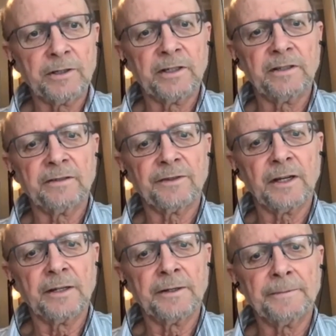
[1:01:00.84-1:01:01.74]
of.
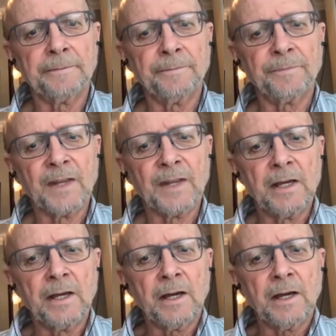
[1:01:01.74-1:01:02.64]

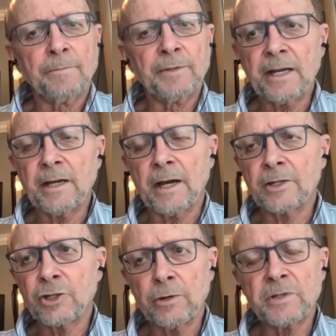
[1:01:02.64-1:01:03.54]
But I
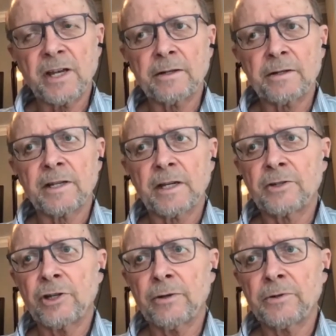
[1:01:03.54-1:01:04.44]
chose others. I
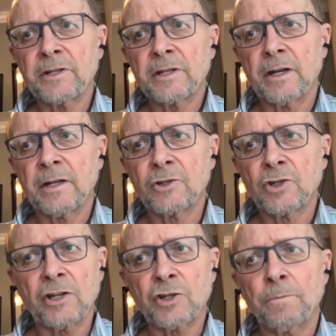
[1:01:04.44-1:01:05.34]
chose
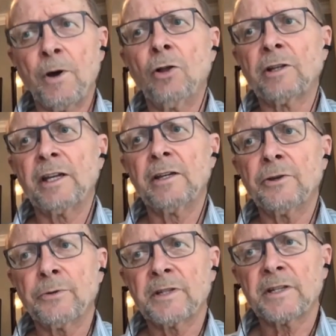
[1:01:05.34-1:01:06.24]
Josh Pahlke,
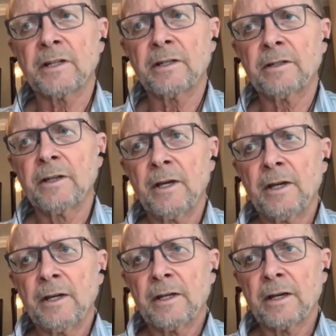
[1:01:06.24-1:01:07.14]
who's a
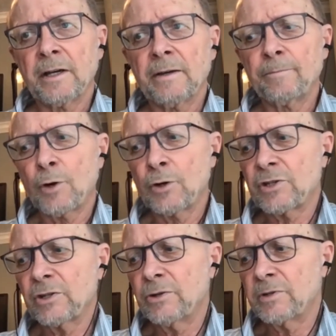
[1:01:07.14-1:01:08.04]

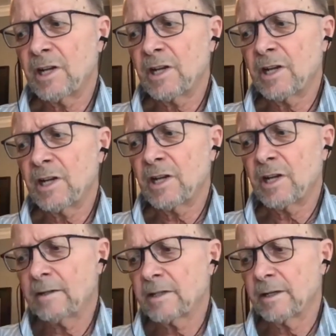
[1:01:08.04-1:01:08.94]
person who talks about